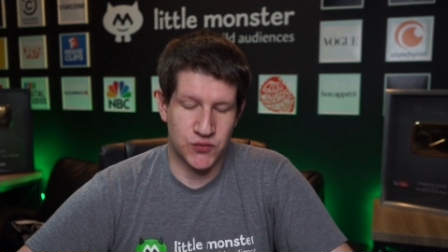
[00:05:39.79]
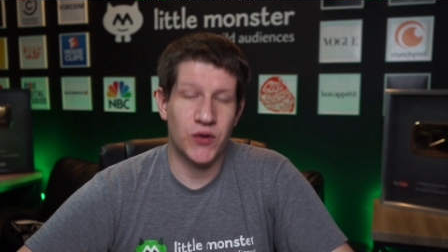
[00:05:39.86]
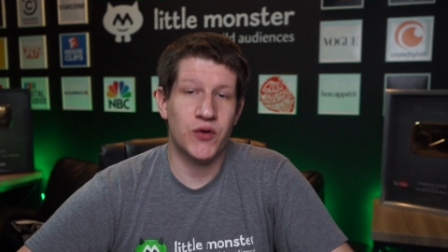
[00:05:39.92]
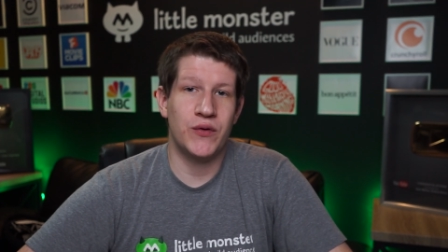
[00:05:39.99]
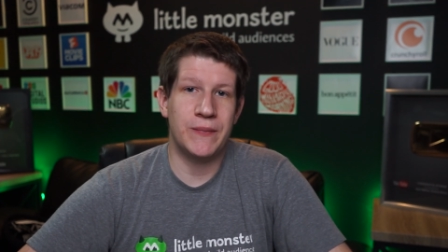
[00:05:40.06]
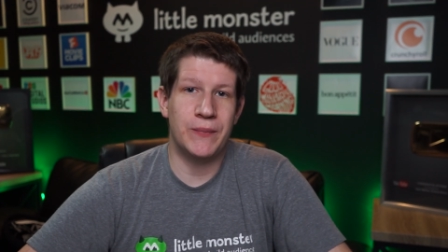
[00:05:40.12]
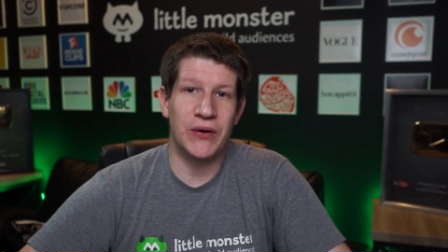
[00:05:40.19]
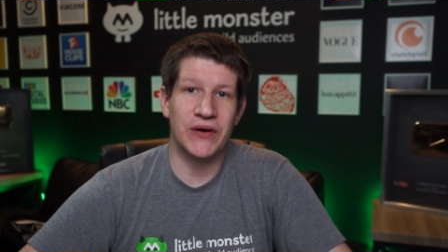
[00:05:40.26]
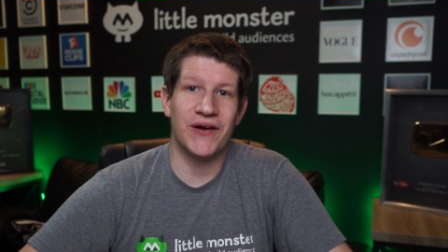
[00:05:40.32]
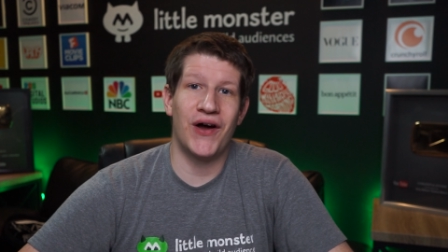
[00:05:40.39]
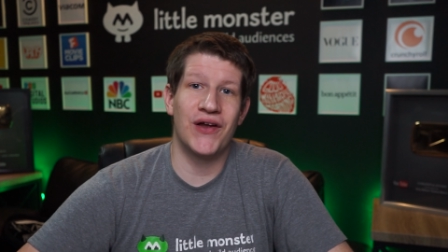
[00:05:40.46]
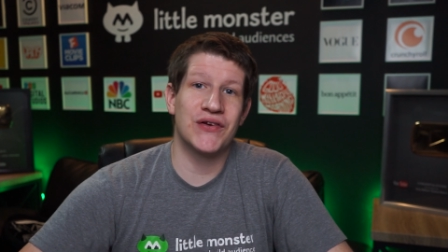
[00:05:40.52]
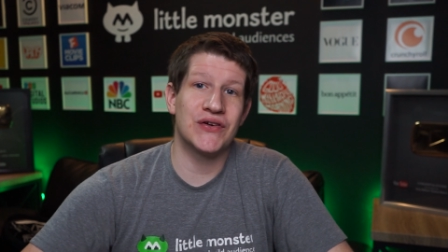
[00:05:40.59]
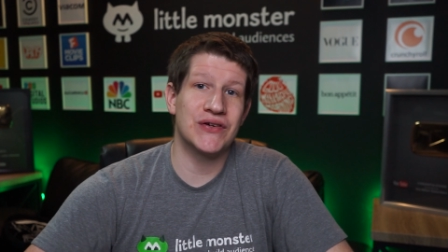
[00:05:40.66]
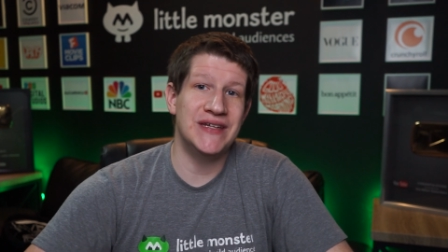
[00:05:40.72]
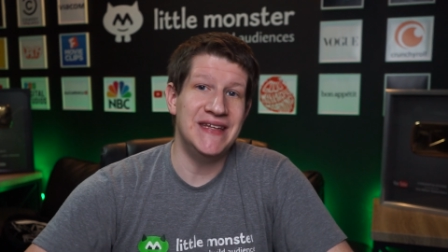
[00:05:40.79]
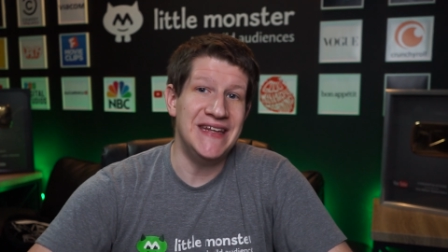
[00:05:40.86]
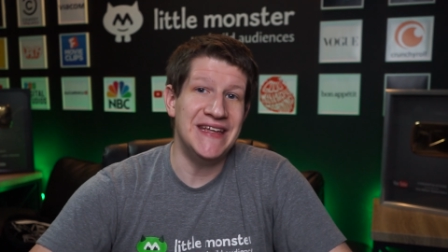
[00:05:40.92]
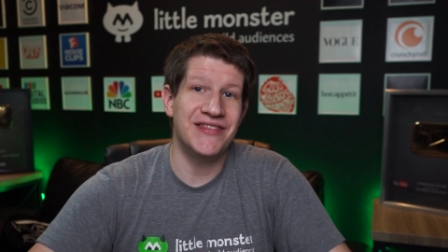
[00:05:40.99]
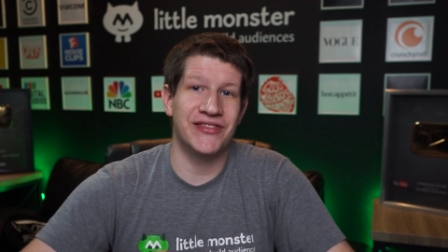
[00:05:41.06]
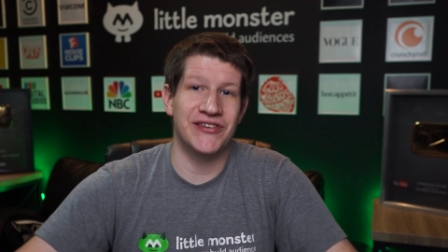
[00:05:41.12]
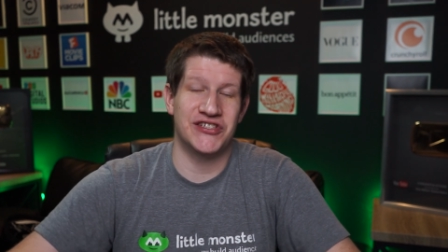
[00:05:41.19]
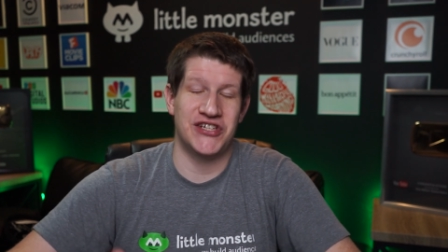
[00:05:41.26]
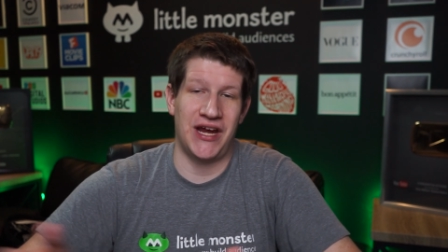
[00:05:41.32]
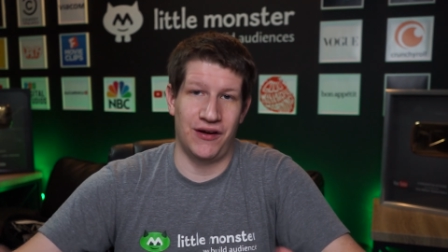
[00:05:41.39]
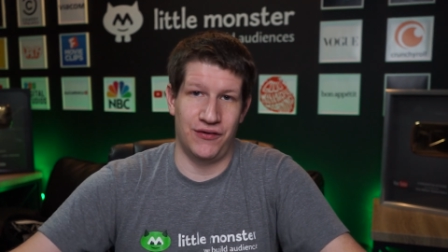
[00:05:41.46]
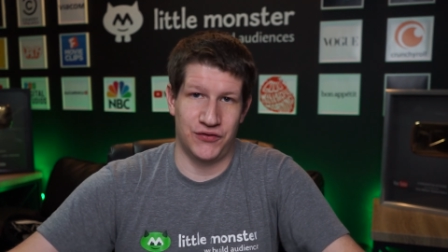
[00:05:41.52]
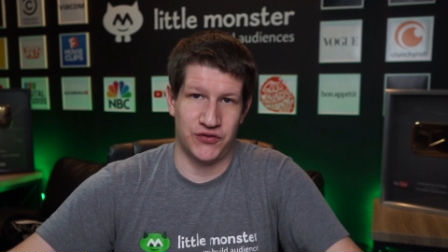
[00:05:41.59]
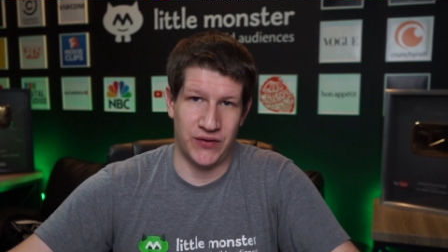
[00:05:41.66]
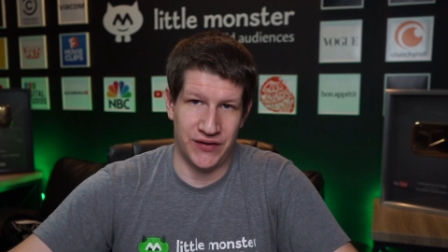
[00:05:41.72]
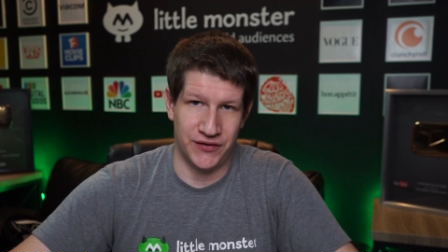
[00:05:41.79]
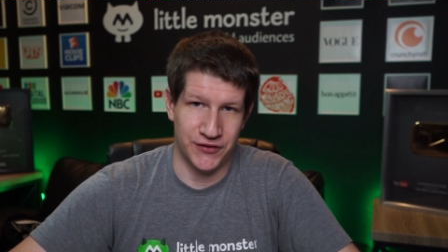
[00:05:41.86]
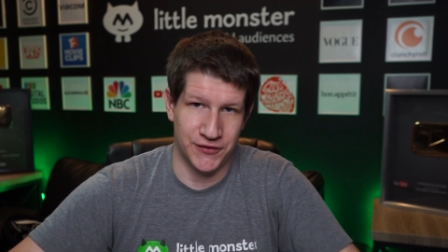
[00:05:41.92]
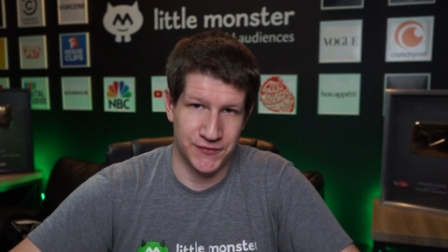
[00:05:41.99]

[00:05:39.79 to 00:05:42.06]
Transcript: What do we put underneath the channel trailer?